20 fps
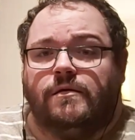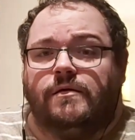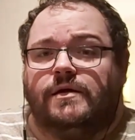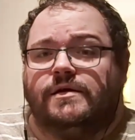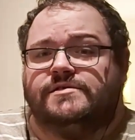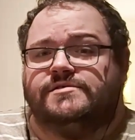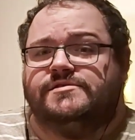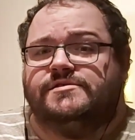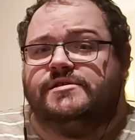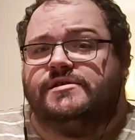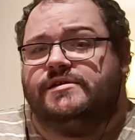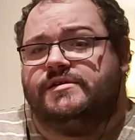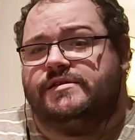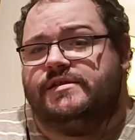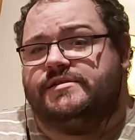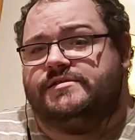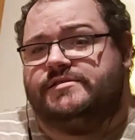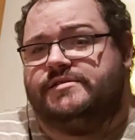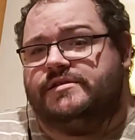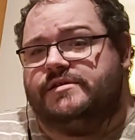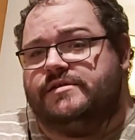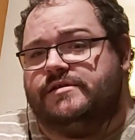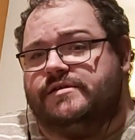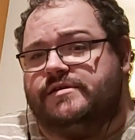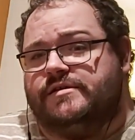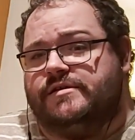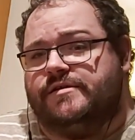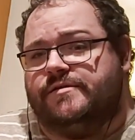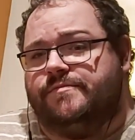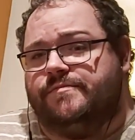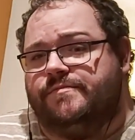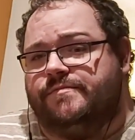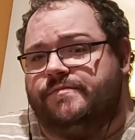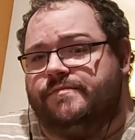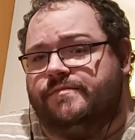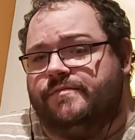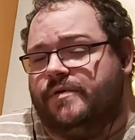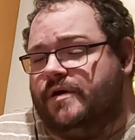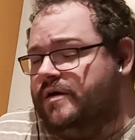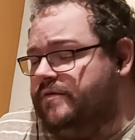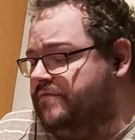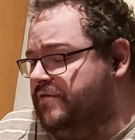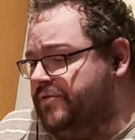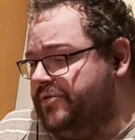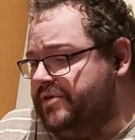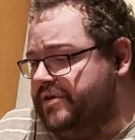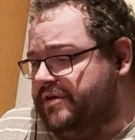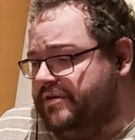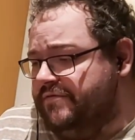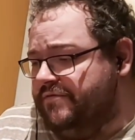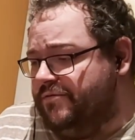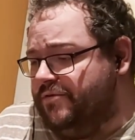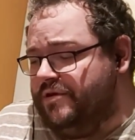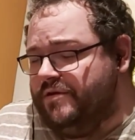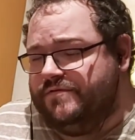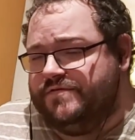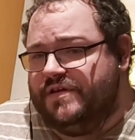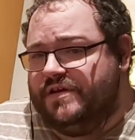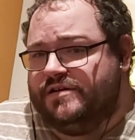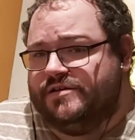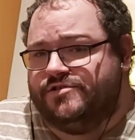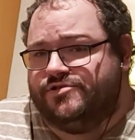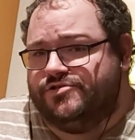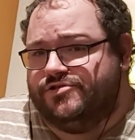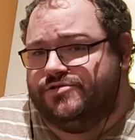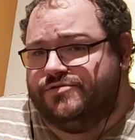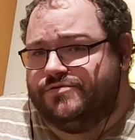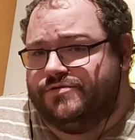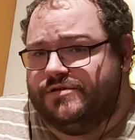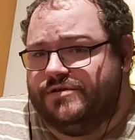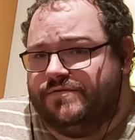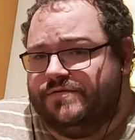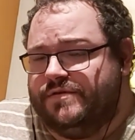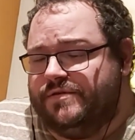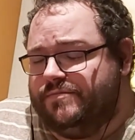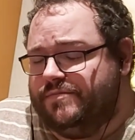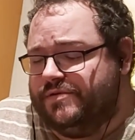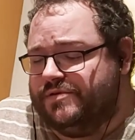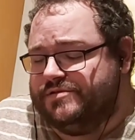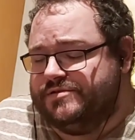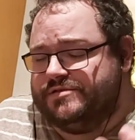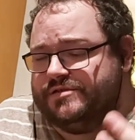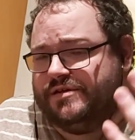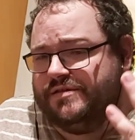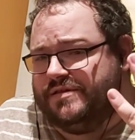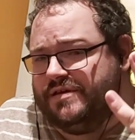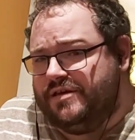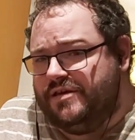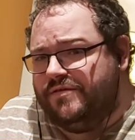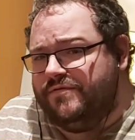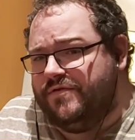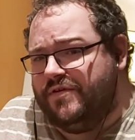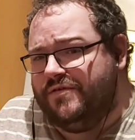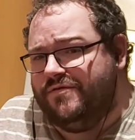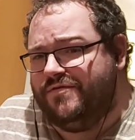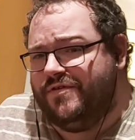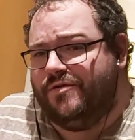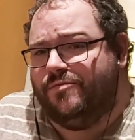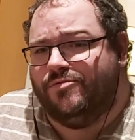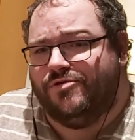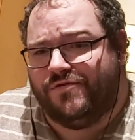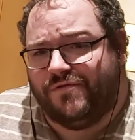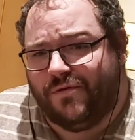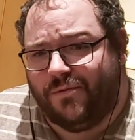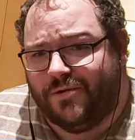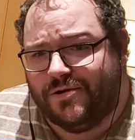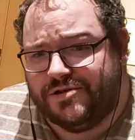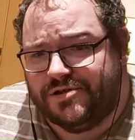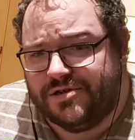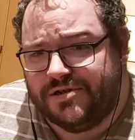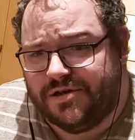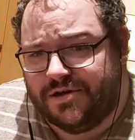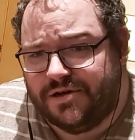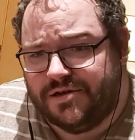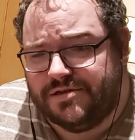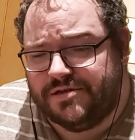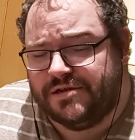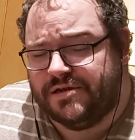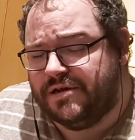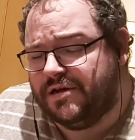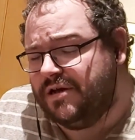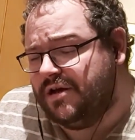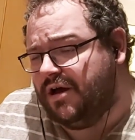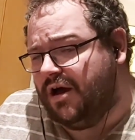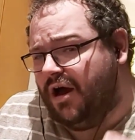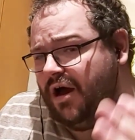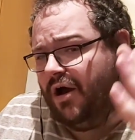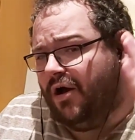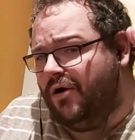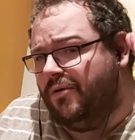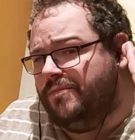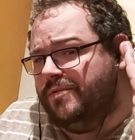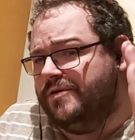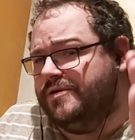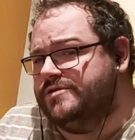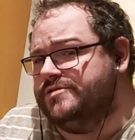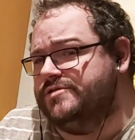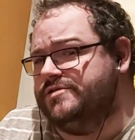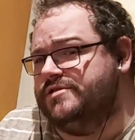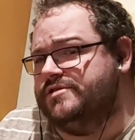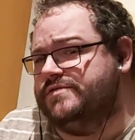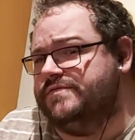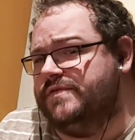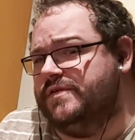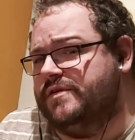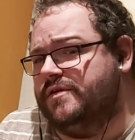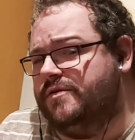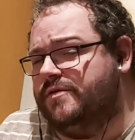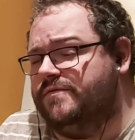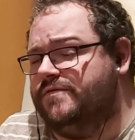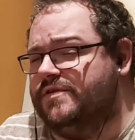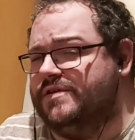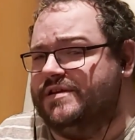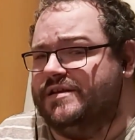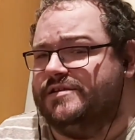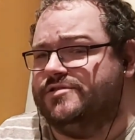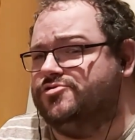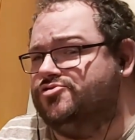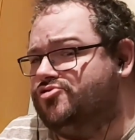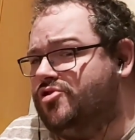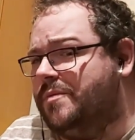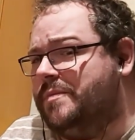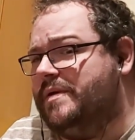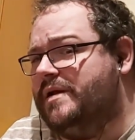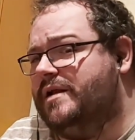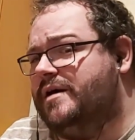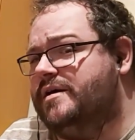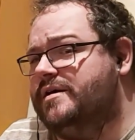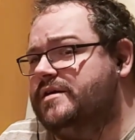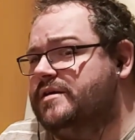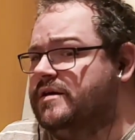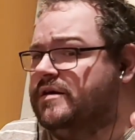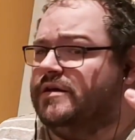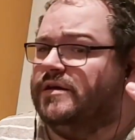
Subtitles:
That's it. I have no idea if what I've said is true or anything, but thank you very, very much for watching, guys. I hope you enjoyed this video. If you did, drop a like,